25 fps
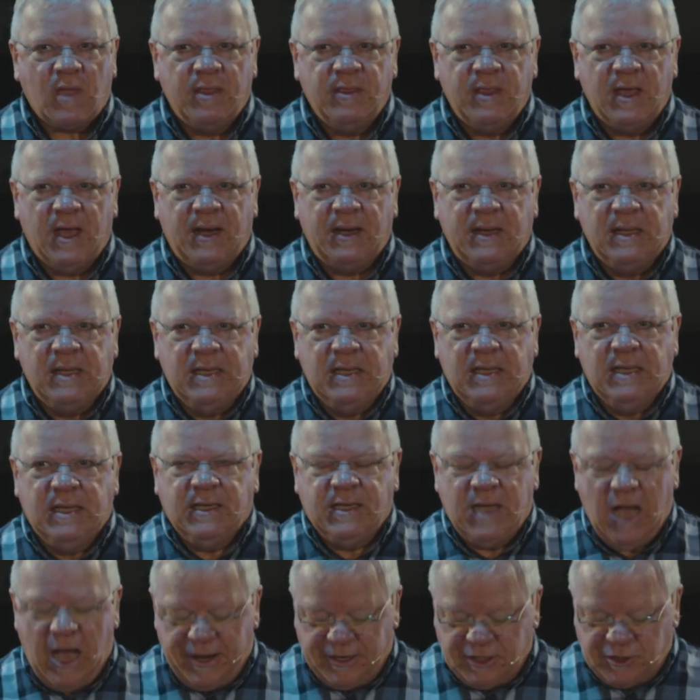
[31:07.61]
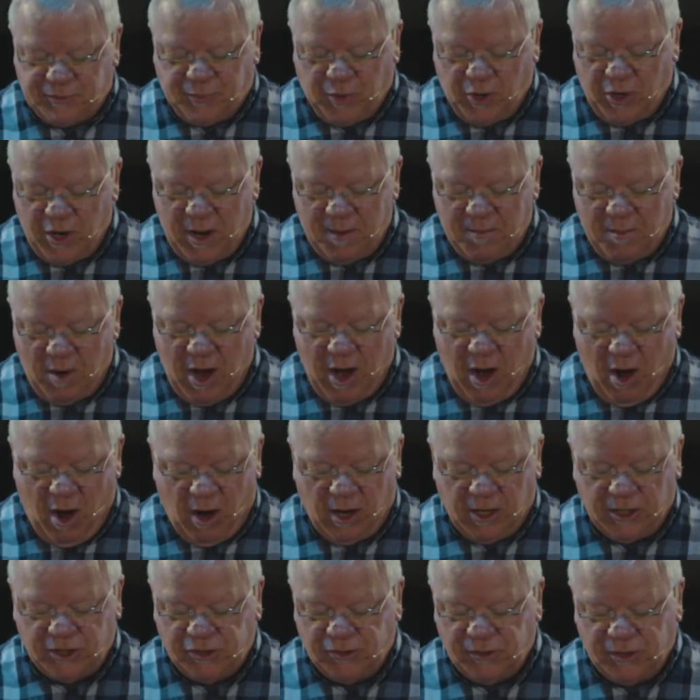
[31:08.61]
that God has put on my
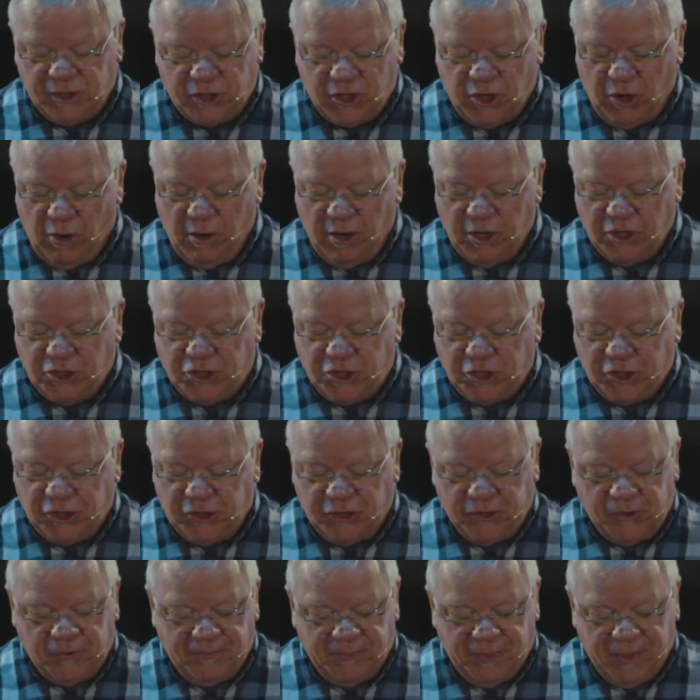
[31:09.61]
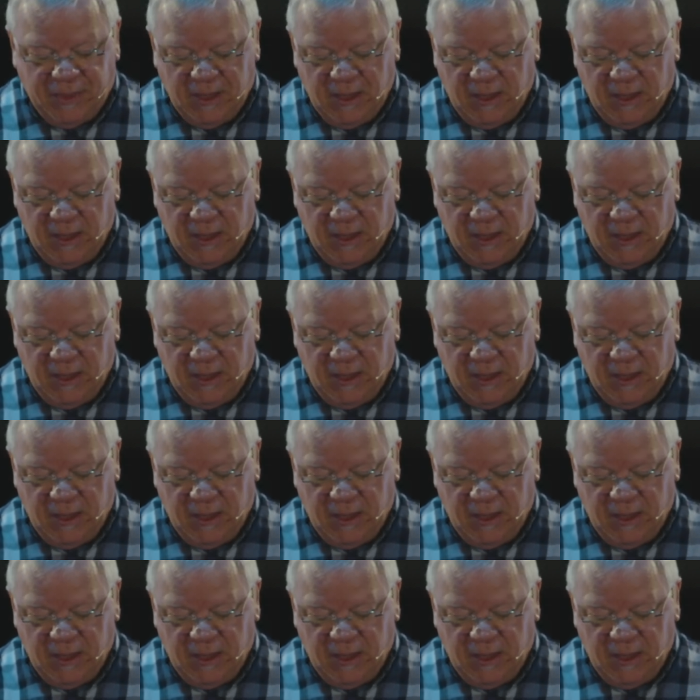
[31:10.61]
heart to encourage you,